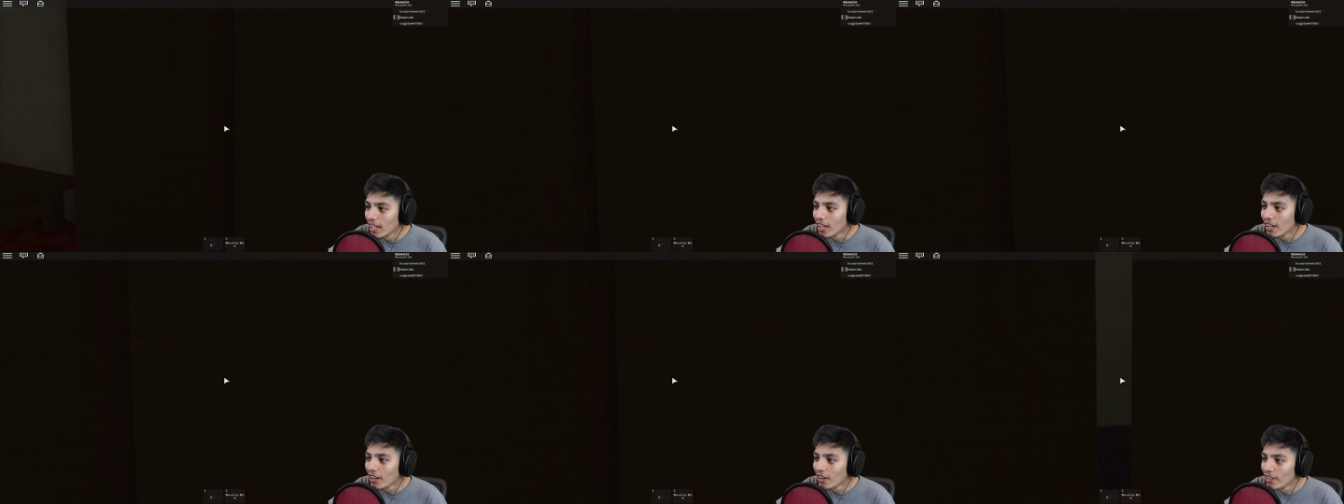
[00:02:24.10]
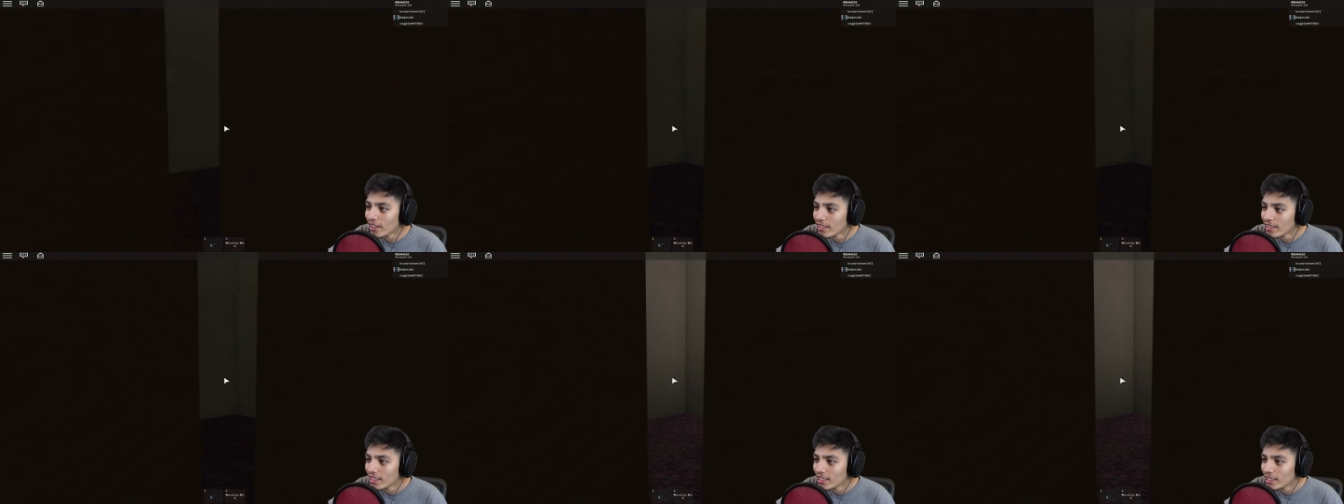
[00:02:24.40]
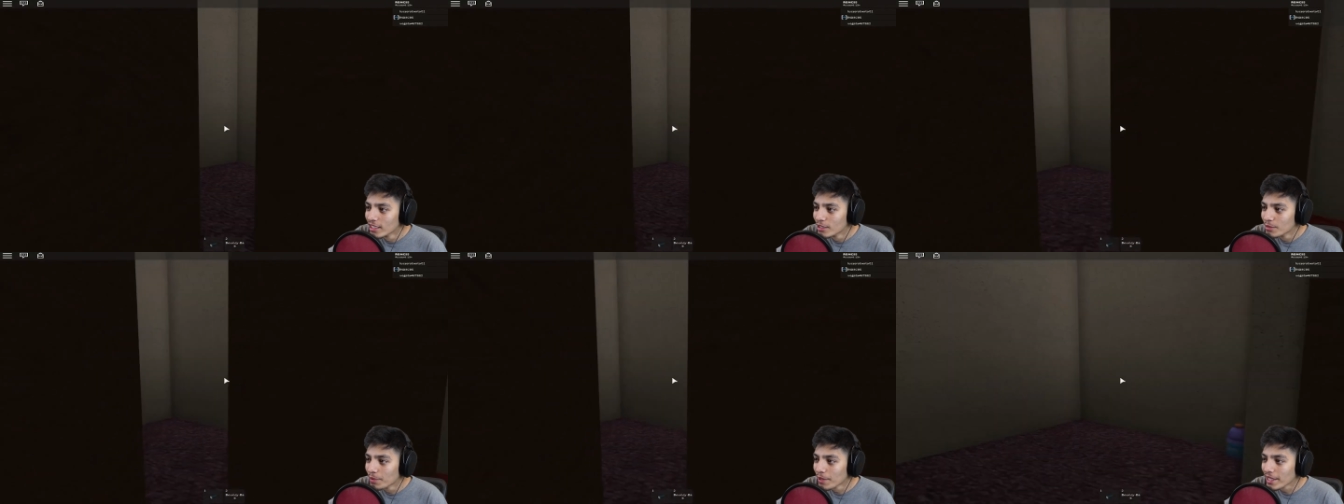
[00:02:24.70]
uh,
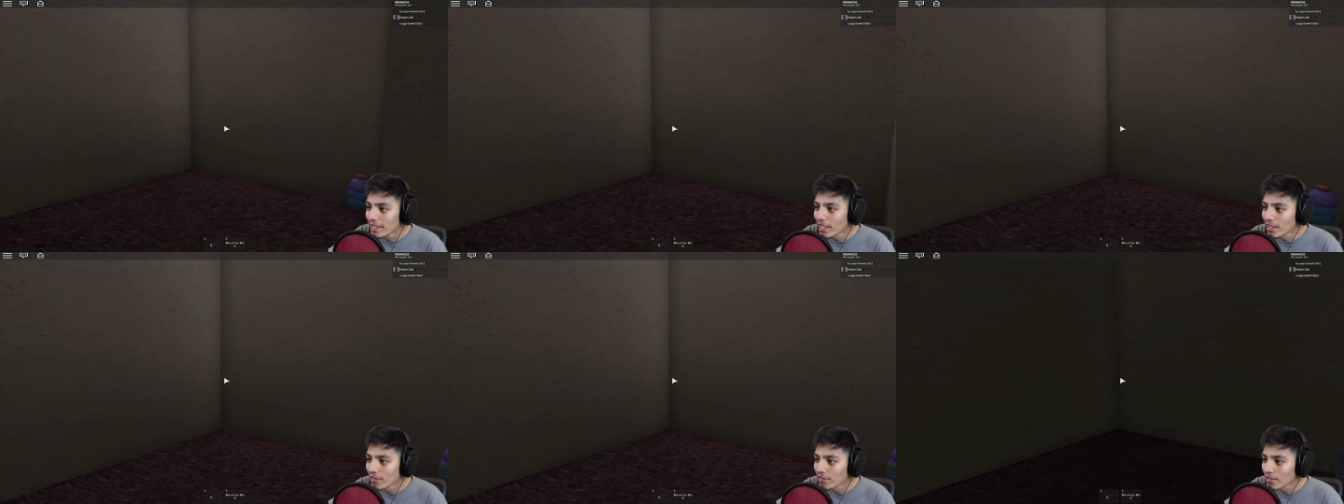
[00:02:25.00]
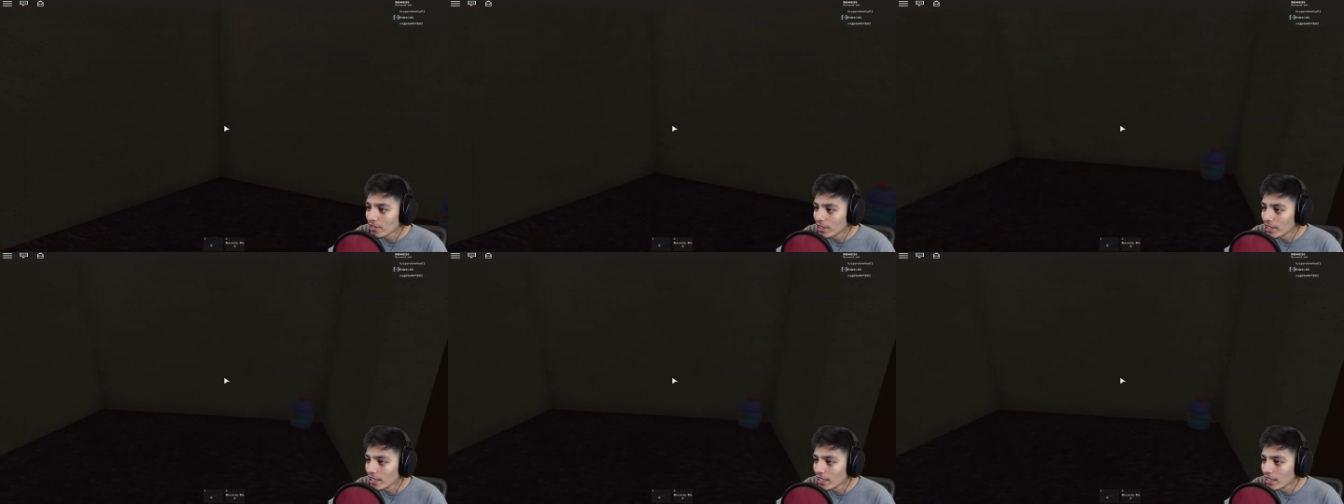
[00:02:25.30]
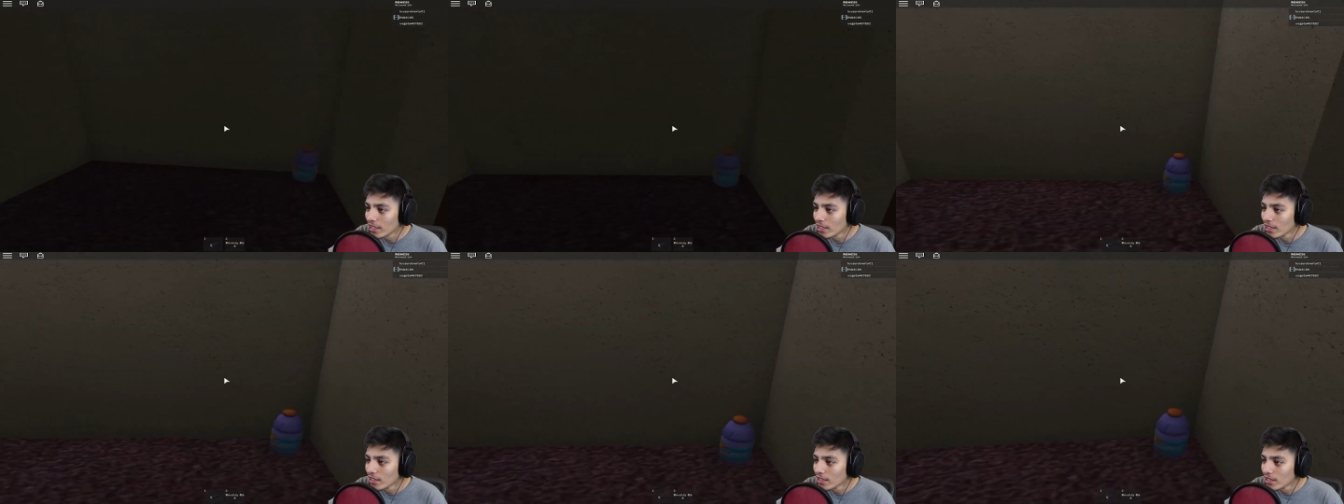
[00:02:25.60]
let's be careful here.
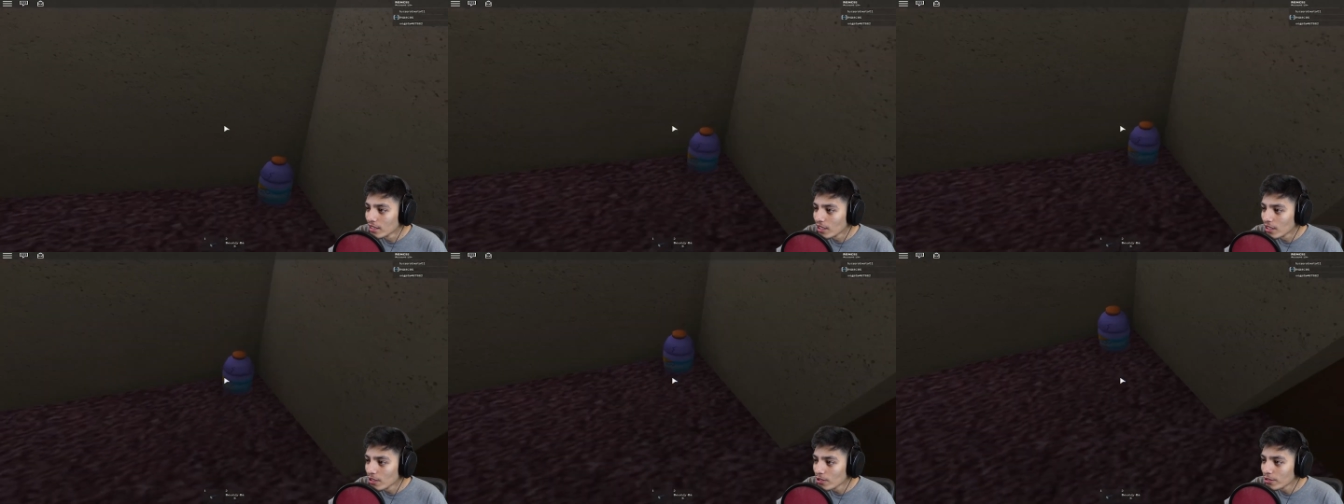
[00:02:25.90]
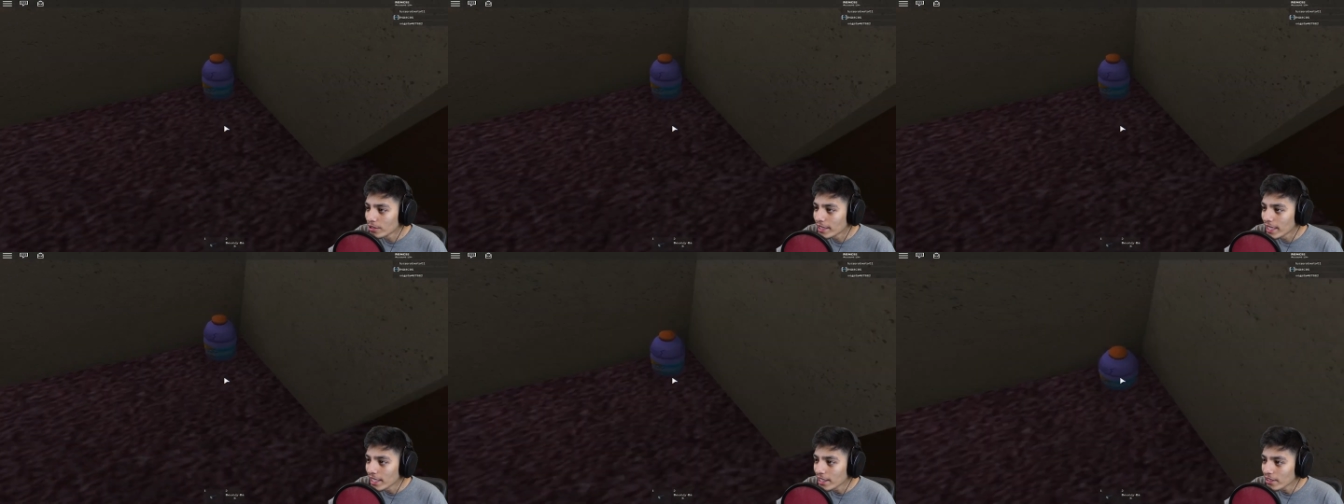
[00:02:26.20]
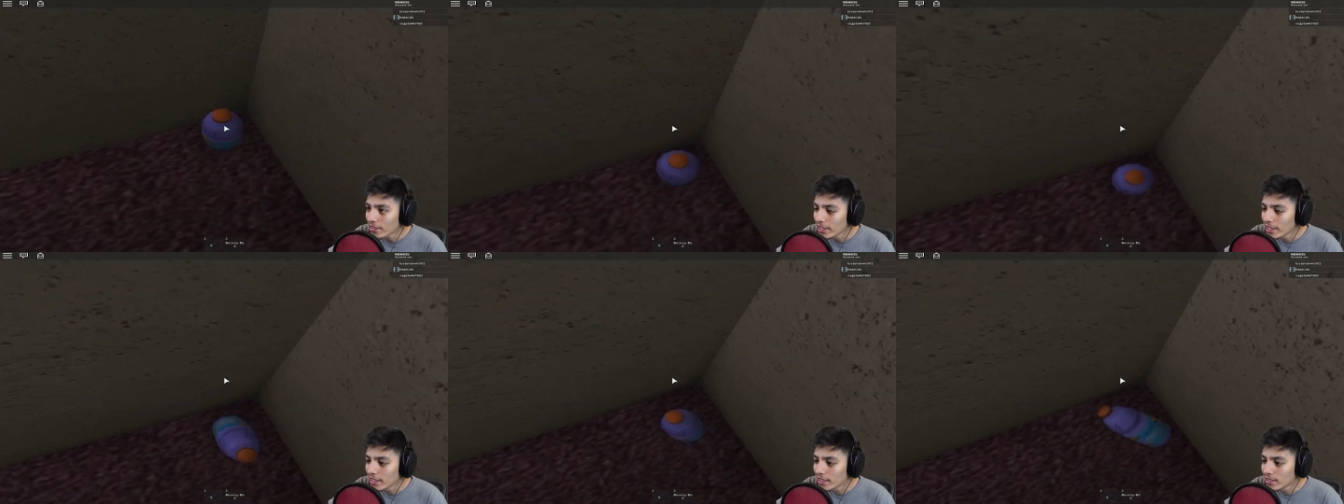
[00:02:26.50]
Oh,
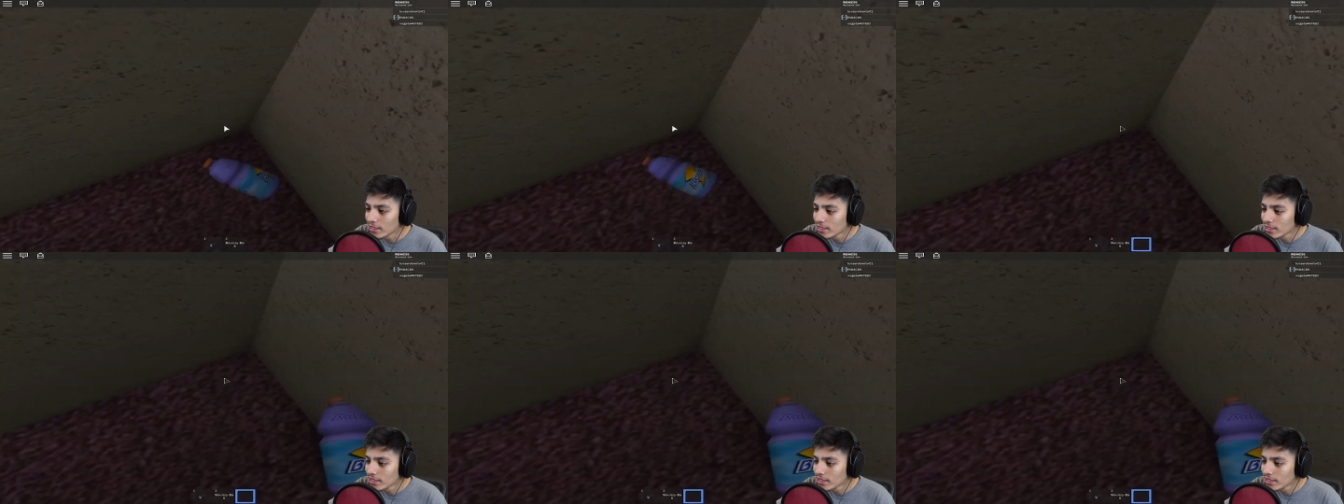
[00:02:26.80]
Gatorade.